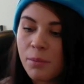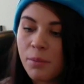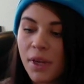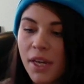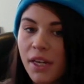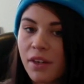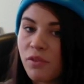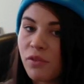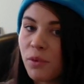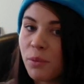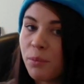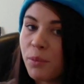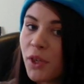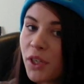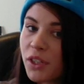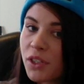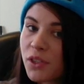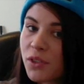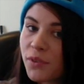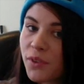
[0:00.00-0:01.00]
paying for
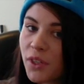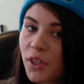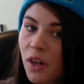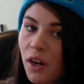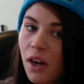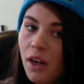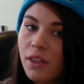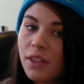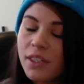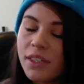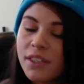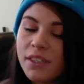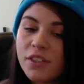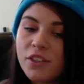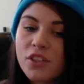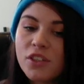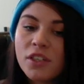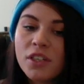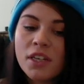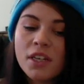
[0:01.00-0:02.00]
books for
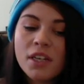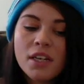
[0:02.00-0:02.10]
college,